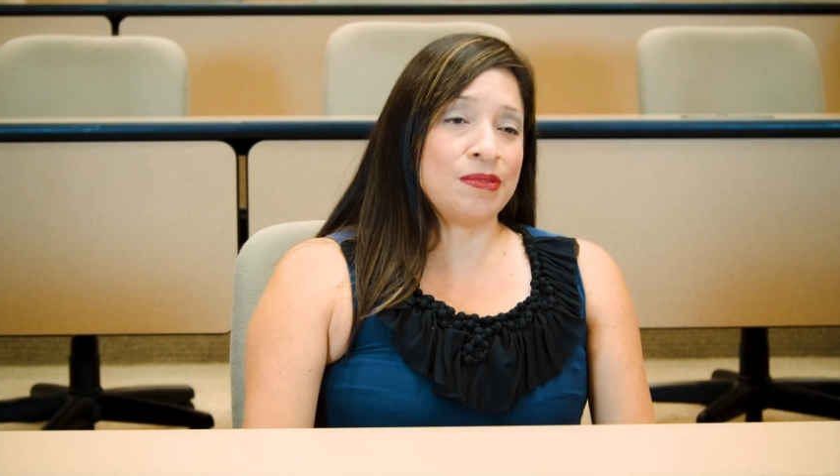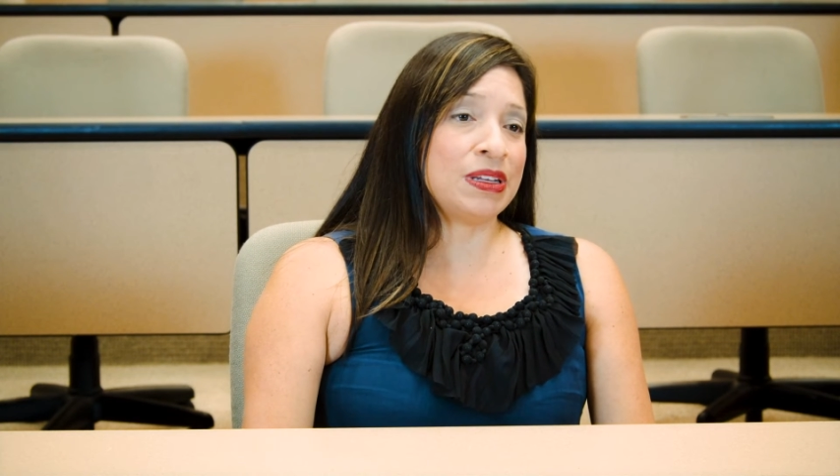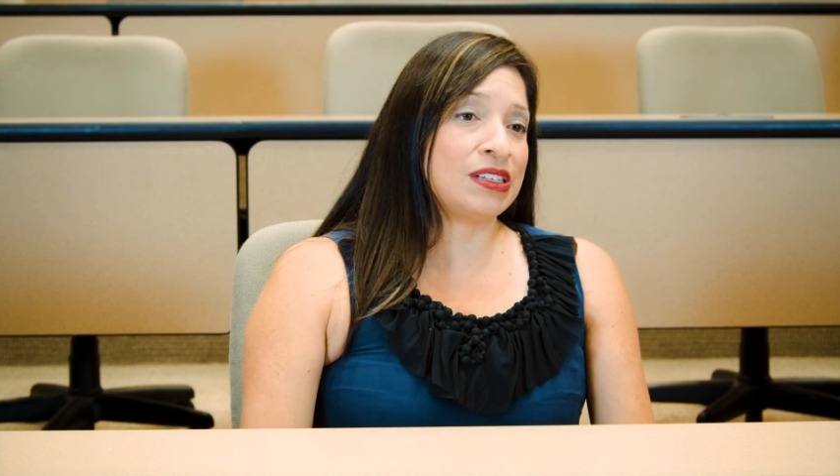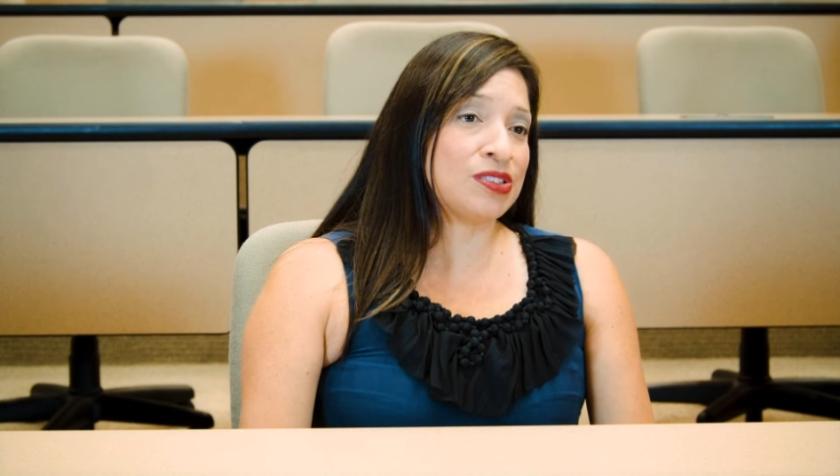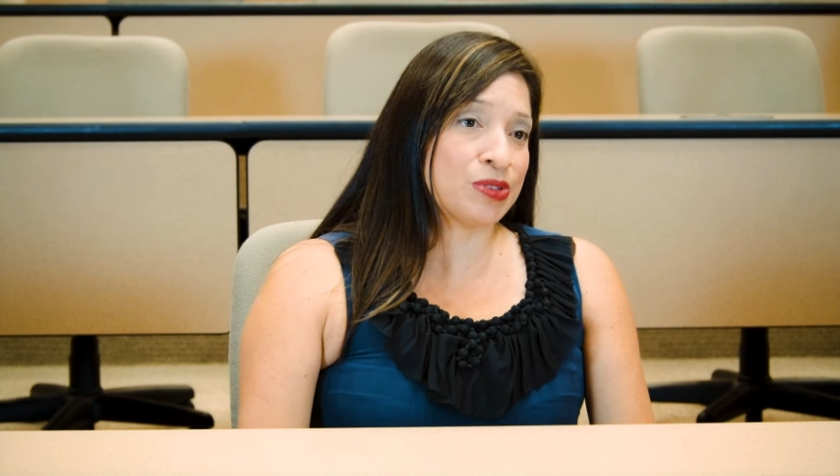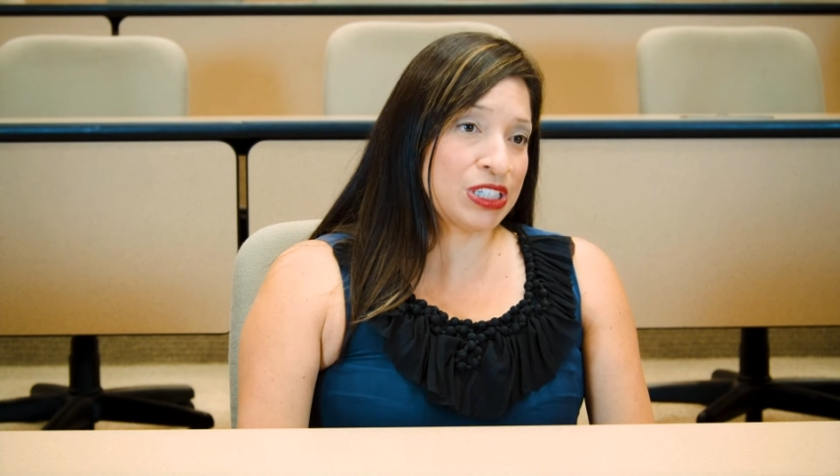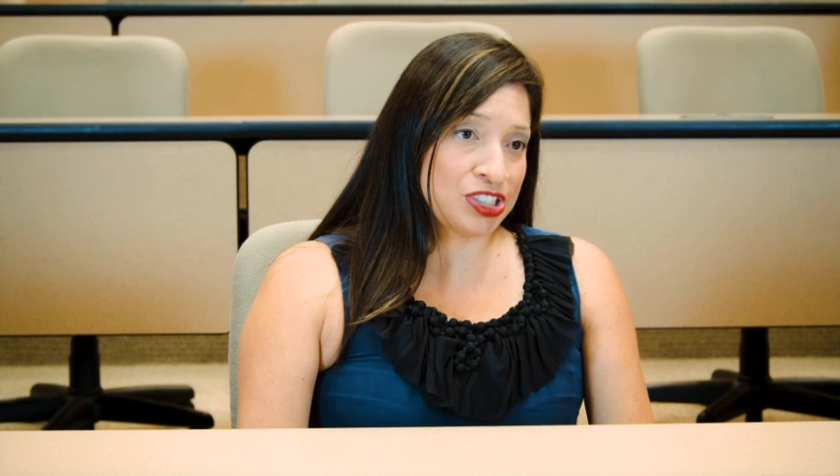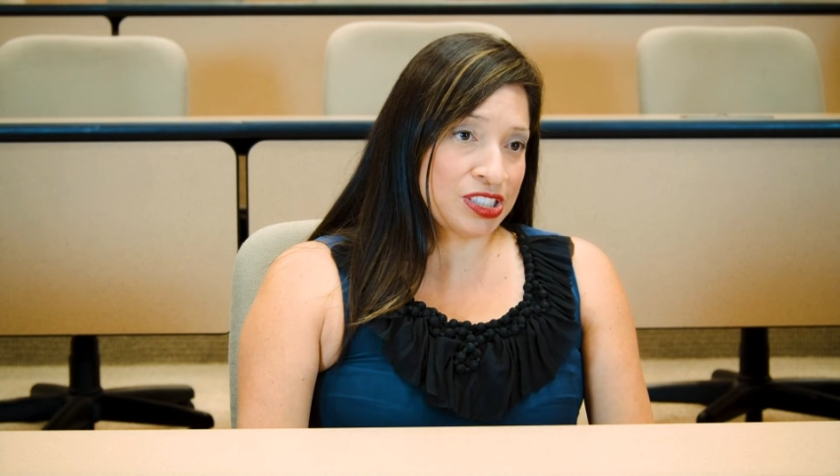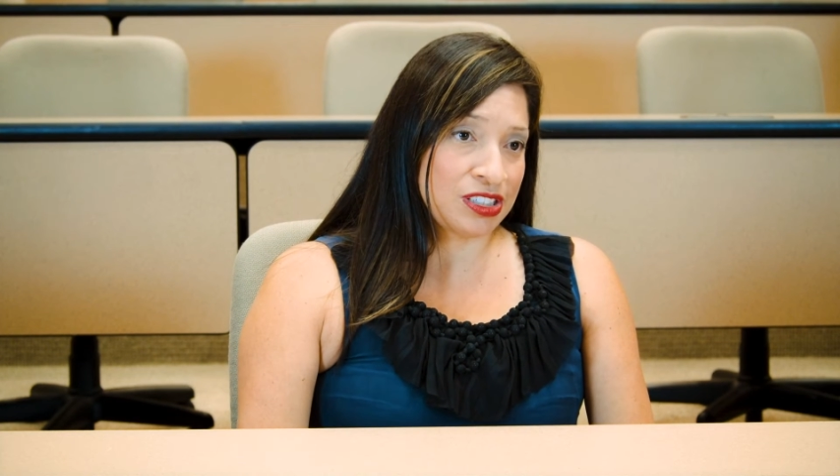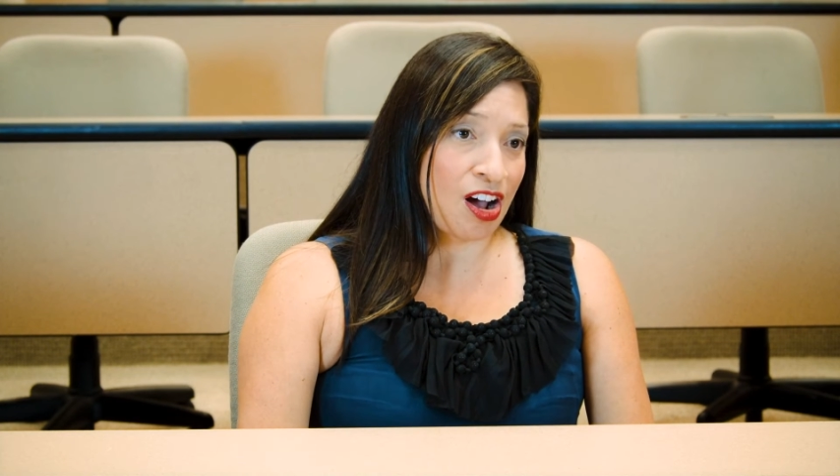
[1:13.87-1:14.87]

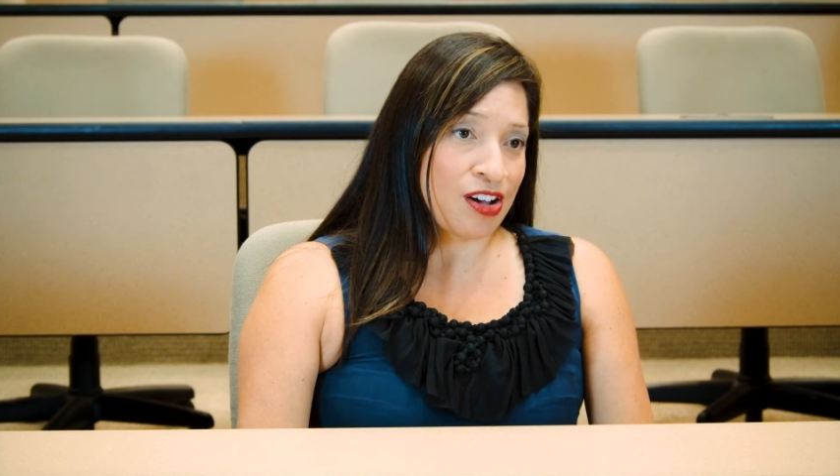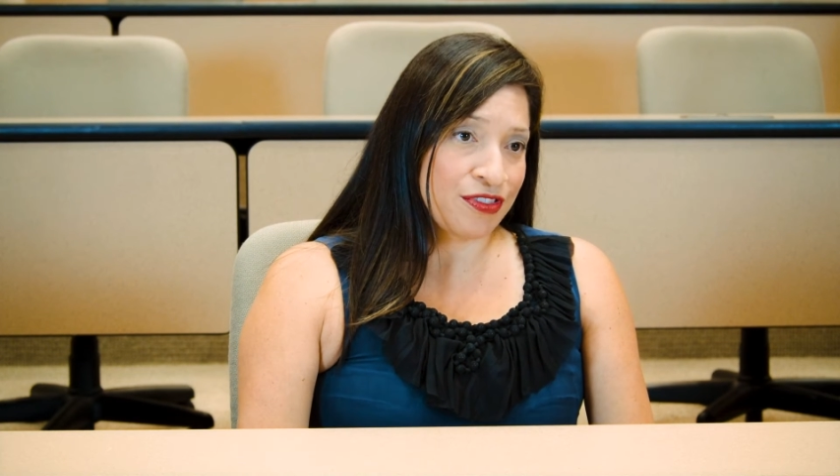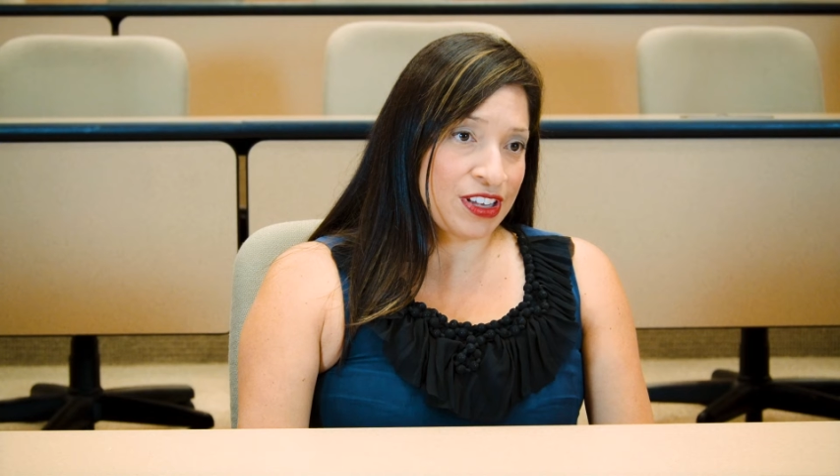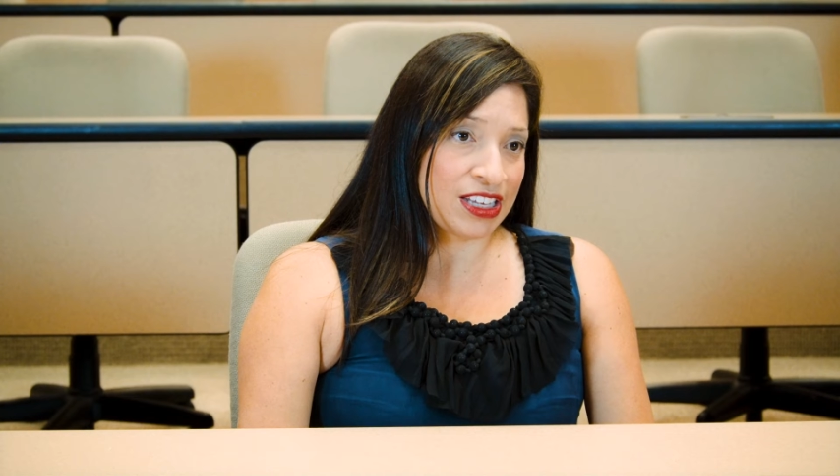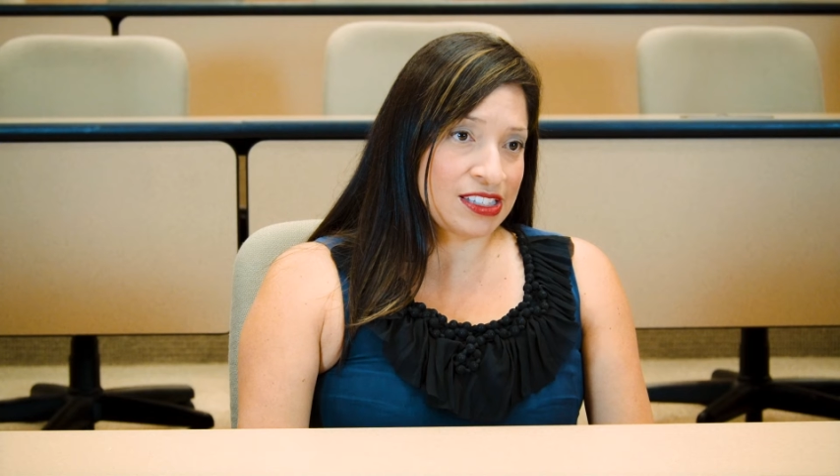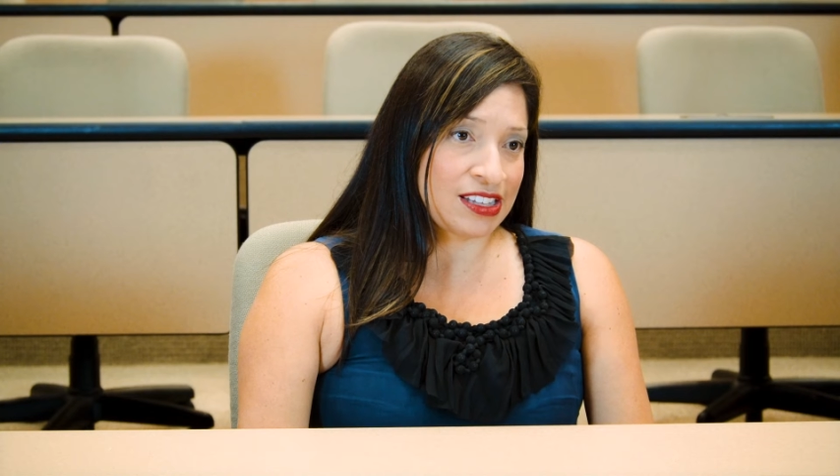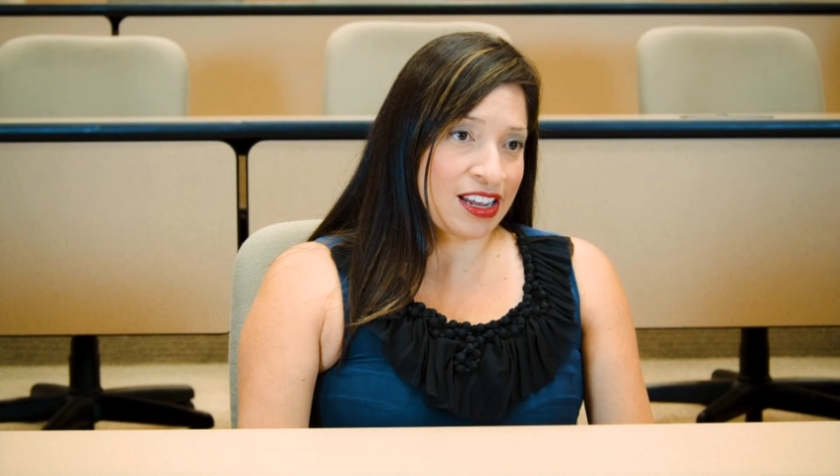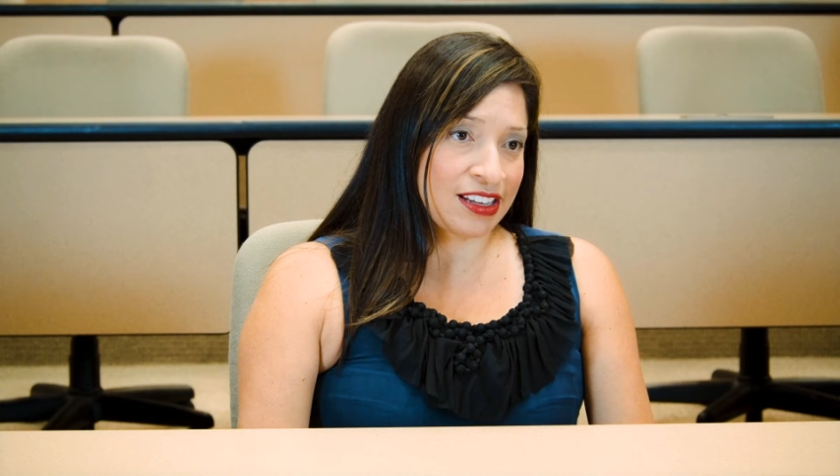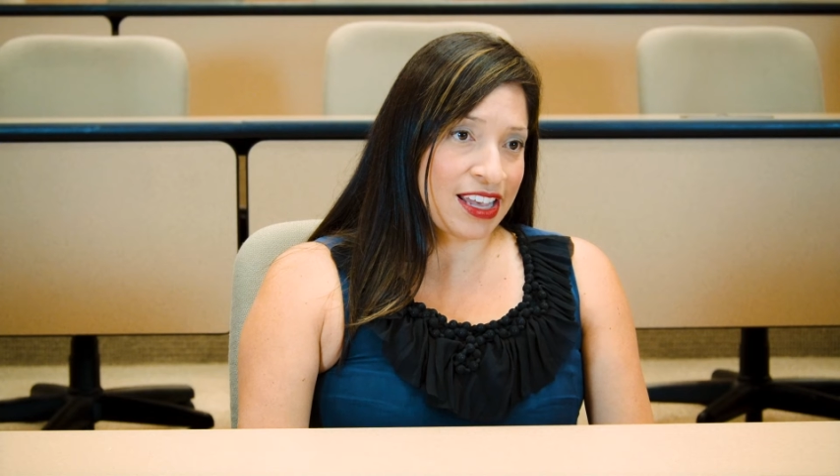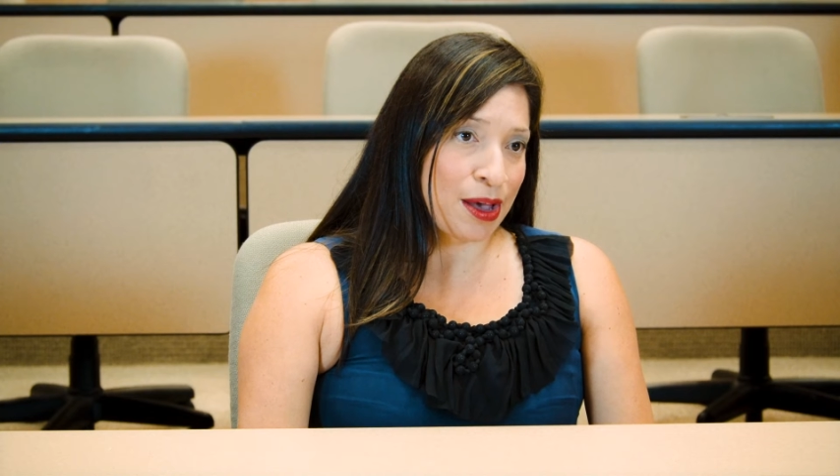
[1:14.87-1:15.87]
administration office
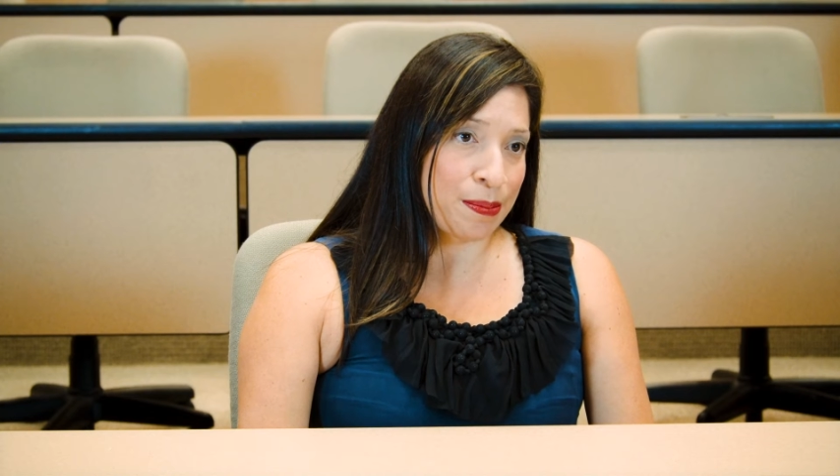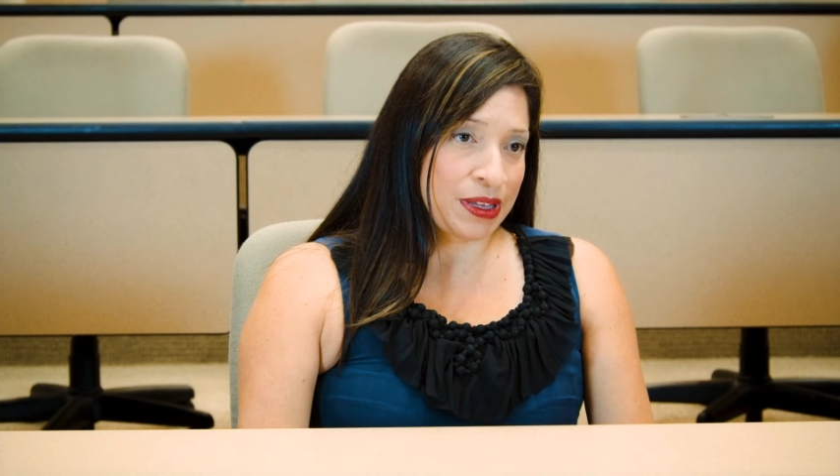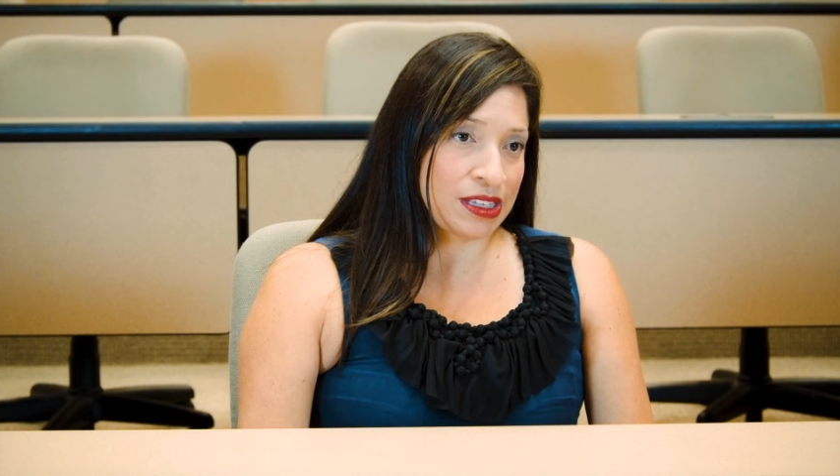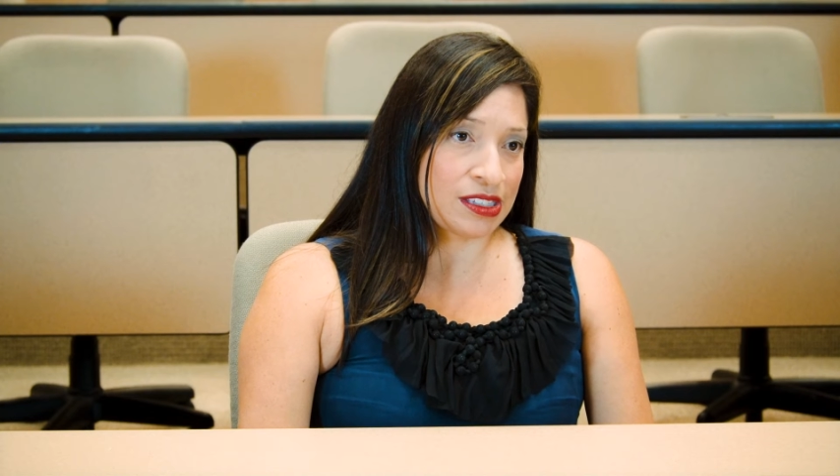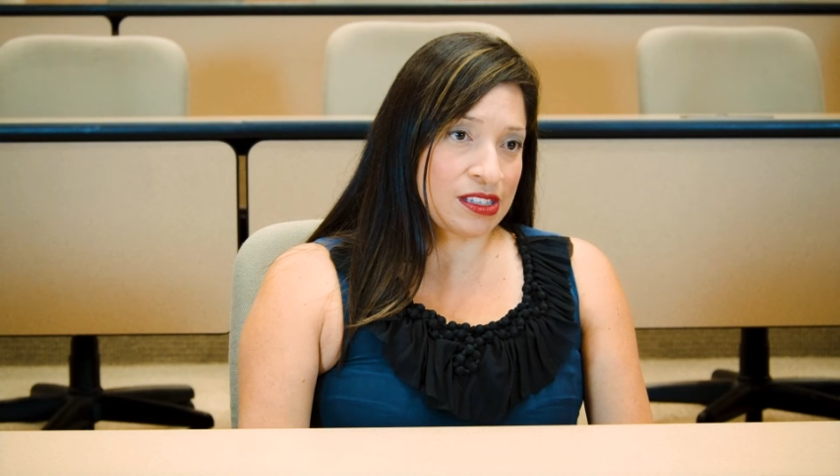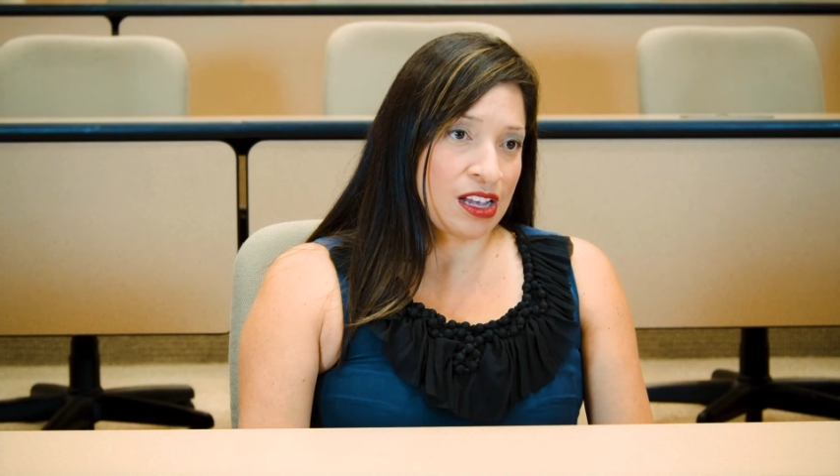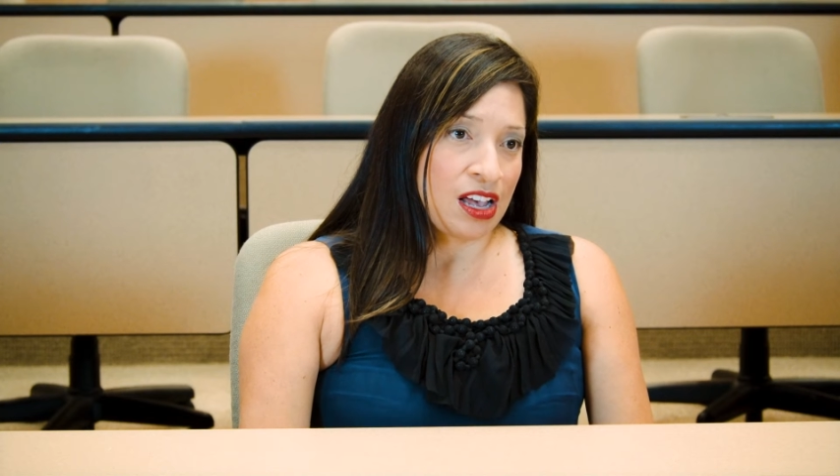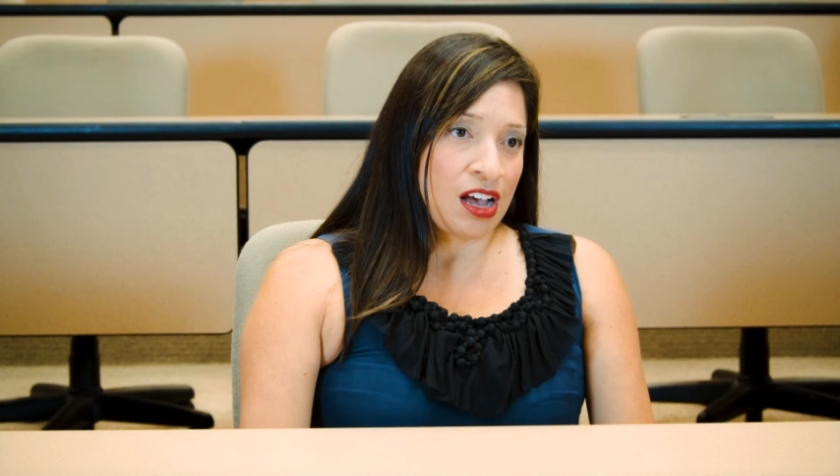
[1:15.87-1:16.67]
at a campus,